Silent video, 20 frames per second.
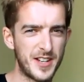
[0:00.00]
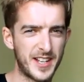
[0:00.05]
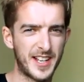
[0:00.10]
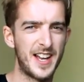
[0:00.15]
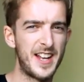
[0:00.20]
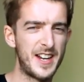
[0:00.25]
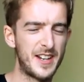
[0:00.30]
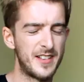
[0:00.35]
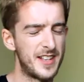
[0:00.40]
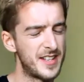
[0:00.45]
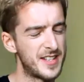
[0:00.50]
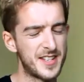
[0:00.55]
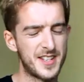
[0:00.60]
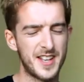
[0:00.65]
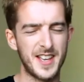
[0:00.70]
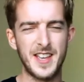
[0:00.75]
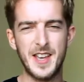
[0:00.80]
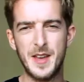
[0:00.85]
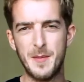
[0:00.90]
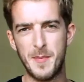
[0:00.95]
It kind of, as I
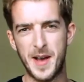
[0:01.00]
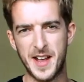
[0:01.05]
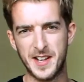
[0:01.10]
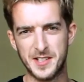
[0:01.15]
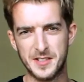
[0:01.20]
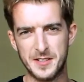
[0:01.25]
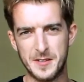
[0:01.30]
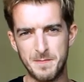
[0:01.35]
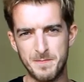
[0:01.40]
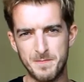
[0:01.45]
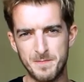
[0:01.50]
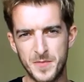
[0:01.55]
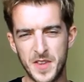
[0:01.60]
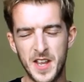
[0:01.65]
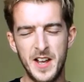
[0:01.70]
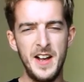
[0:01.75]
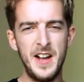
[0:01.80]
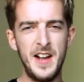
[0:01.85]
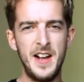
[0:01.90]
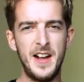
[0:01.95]
say, it masks
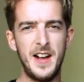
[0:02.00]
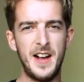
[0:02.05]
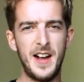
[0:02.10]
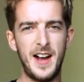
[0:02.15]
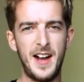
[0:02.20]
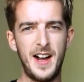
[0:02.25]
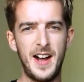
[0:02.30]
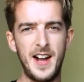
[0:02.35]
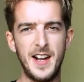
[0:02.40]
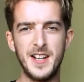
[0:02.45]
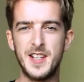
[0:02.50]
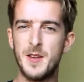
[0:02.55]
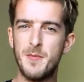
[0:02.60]
them.